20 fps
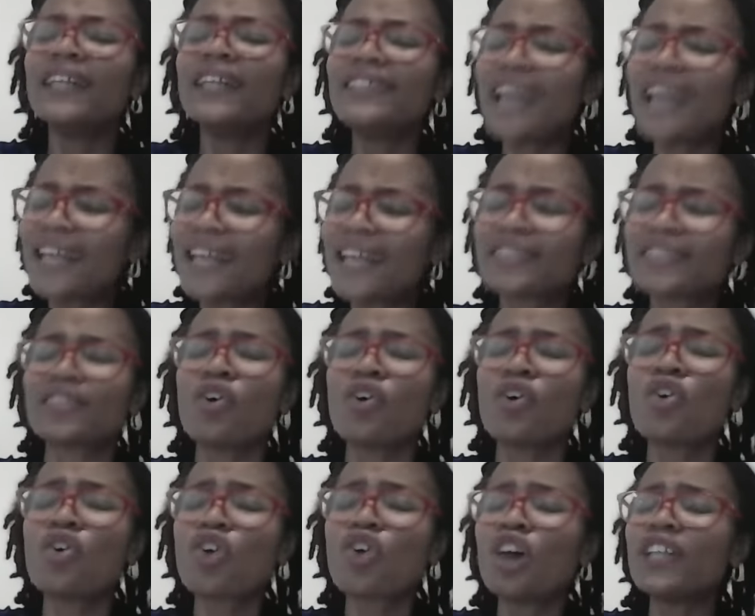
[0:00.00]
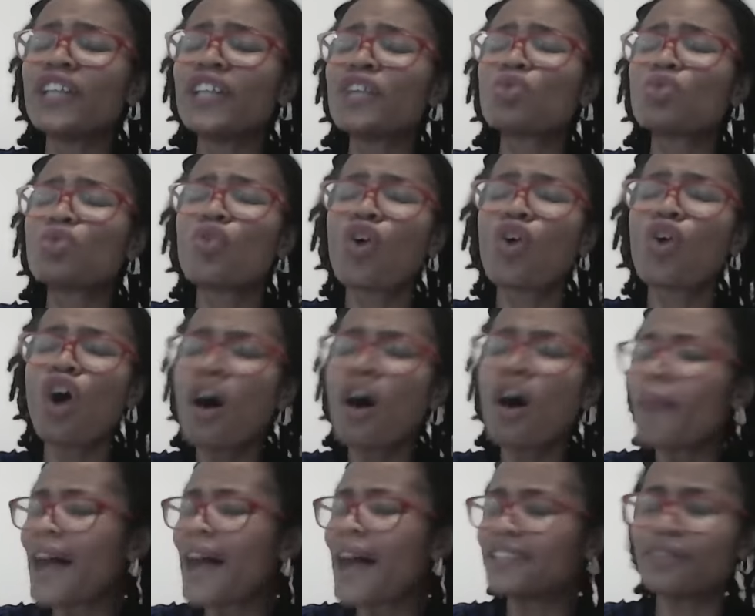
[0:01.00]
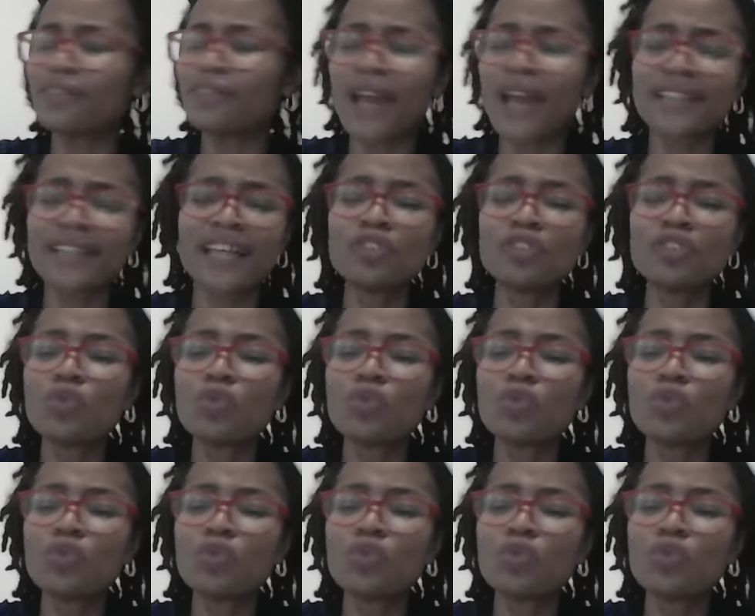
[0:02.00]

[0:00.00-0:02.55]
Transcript: yes, oh God, it will come at the right time.